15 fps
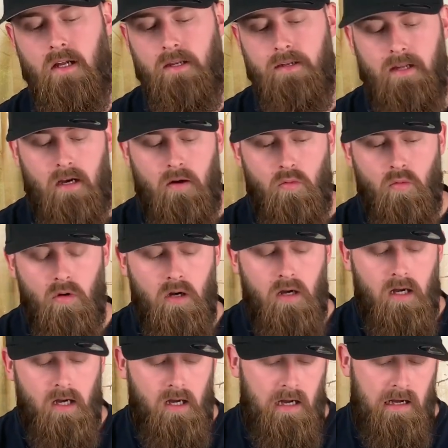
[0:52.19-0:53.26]
Now,
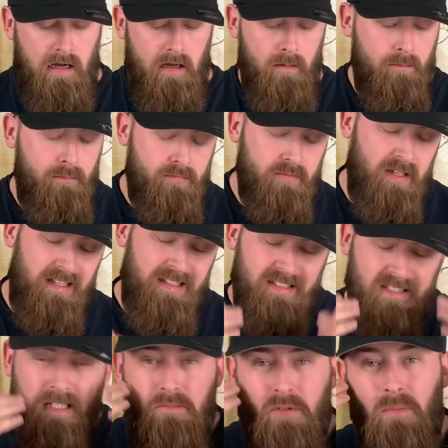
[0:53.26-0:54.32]
in
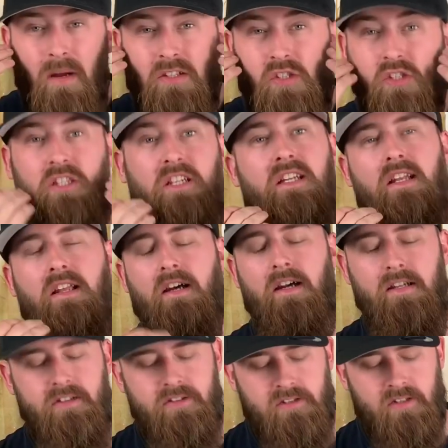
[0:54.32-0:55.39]
terms of my cheek
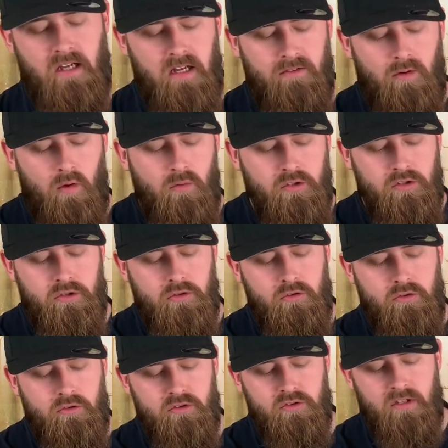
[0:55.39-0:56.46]
lines, I've always
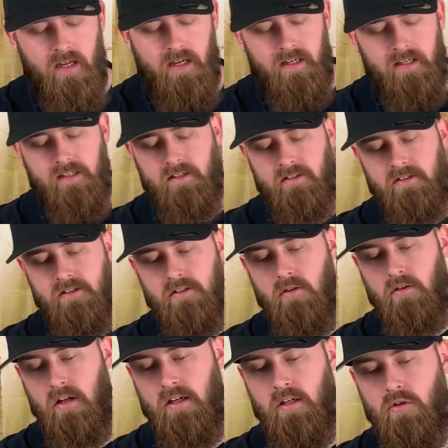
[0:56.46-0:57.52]
used a
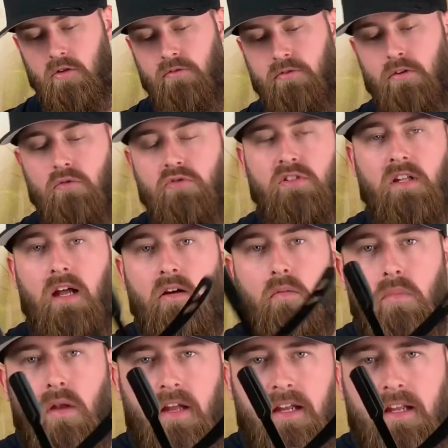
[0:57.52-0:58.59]
cutthroat style
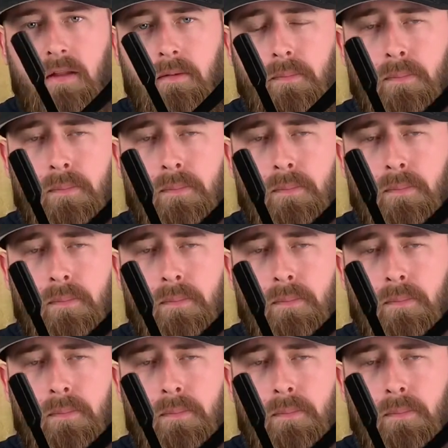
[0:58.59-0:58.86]
blade.